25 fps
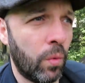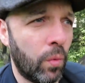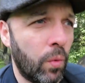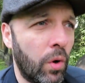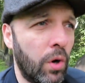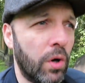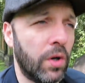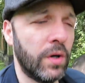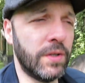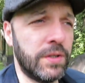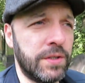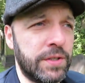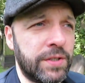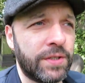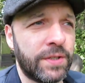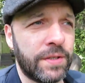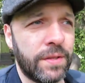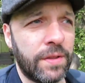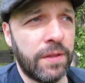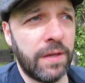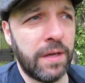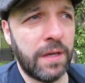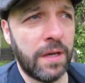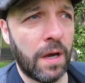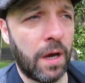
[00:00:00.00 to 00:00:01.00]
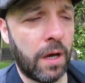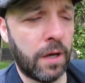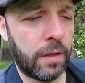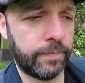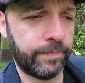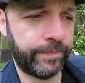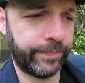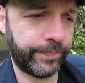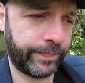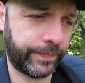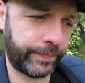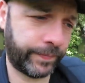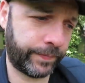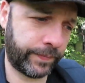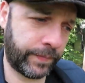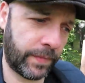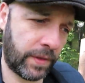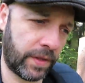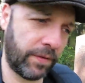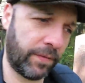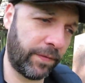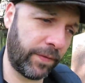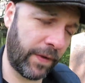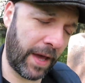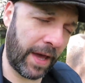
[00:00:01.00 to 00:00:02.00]
was the um,
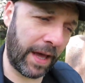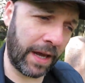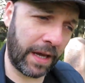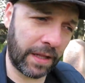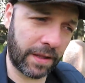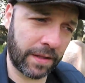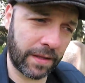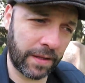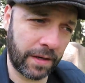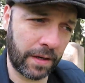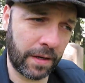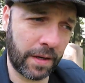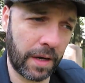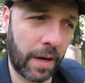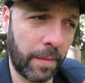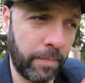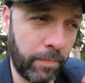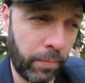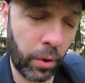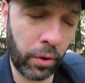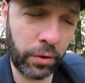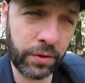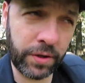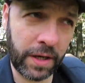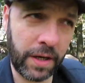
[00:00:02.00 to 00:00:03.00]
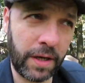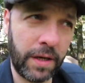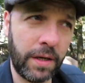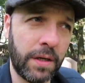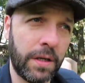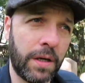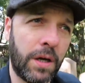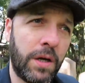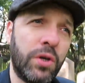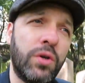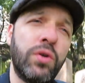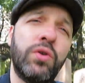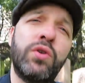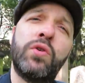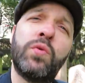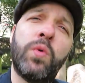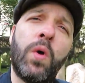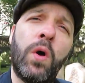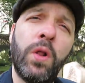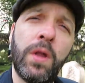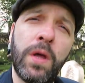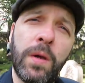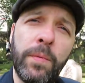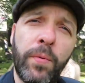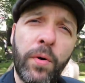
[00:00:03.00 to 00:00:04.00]
the fact that a body, a good
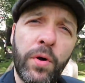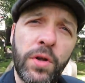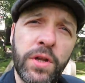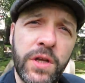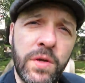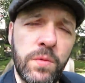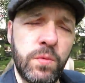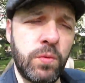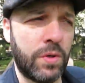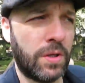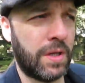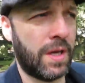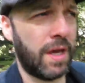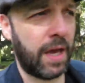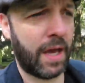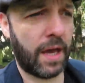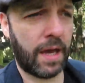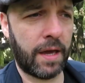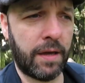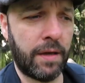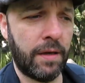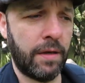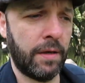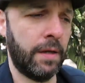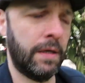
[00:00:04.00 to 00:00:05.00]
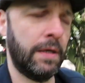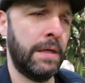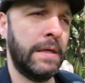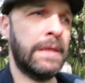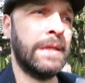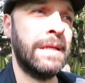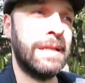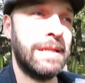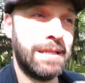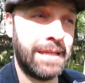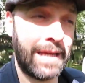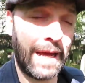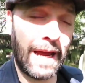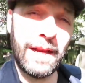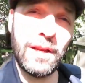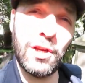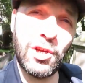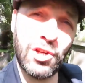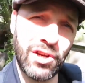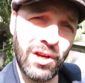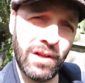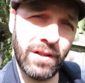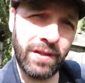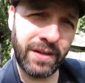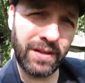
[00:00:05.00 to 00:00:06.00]
quality body, would get 10
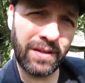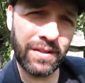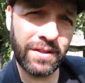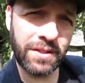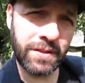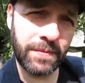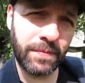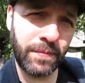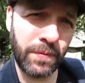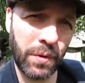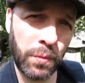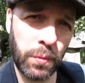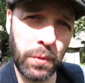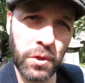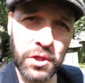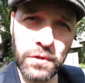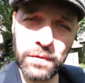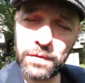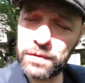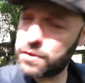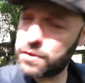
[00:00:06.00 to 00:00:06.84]
shillings, which